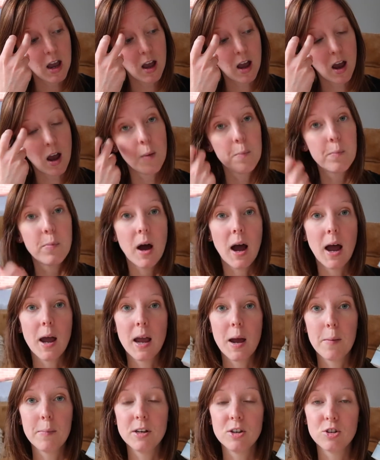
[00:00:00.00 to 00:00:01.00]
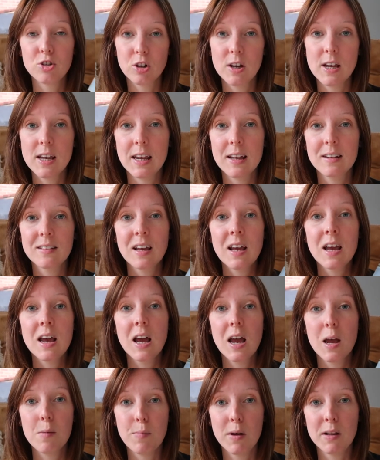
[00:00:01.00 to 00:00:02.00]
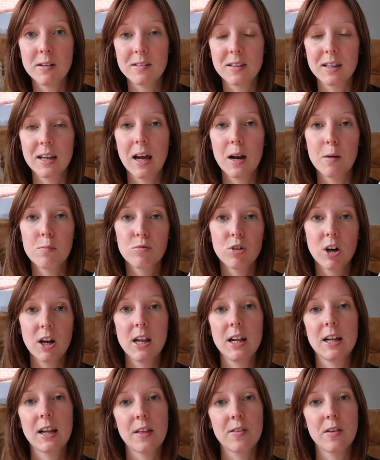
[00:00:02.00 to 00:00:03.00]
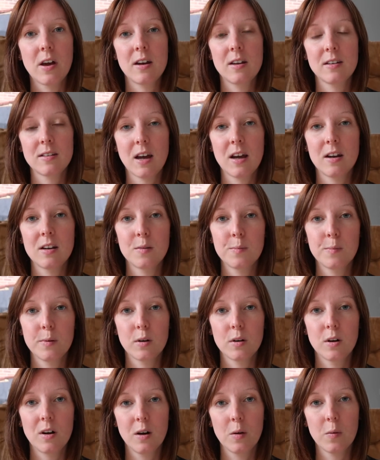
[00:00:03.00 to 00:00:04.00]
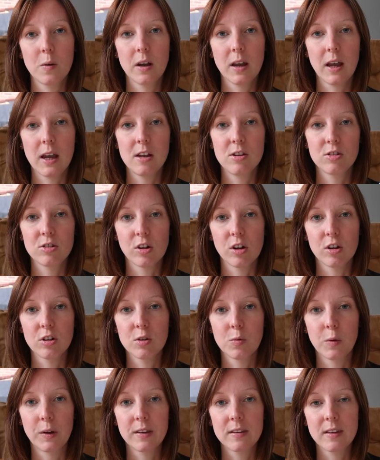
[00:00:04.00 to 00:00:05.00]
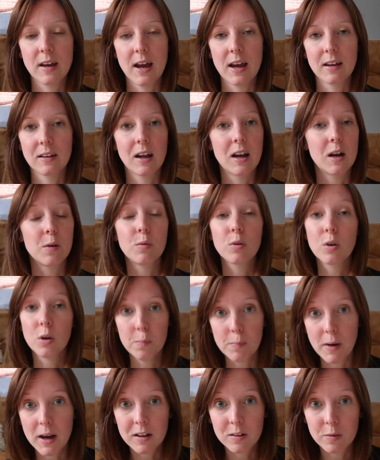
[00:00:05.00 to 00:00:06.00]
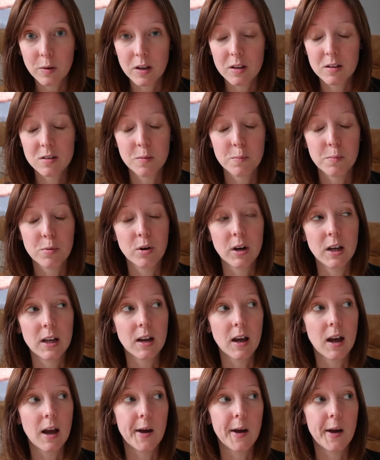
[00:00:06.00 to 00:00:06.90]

but I am enjoying it immensely, and I'm really glad that I decided to put Clockwork Angel to one side, and I will come back to it at some point,